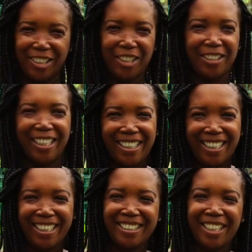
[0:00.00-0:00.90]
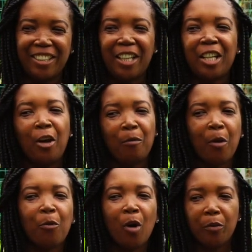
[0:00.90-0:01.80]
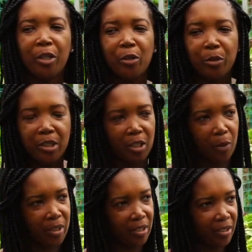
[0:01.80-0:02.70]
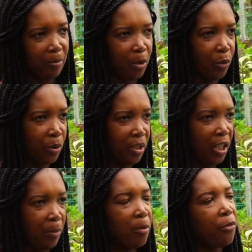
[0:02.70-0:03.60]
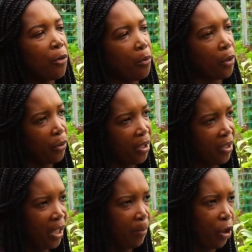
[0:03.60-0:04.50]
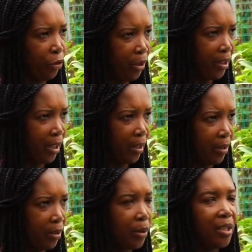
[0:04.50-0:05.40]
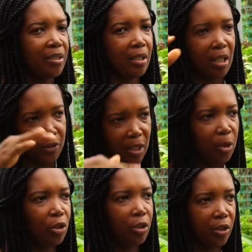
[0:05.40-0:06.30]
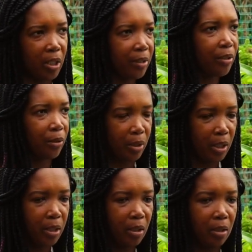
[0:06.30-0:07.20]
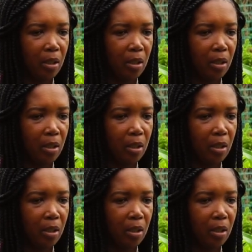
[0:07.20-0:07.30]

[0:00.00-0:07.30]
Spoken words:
all right. That's all right. But what we're using now is a 72 cell, but before we were using 73 cells. So they still have 73 cells circulating.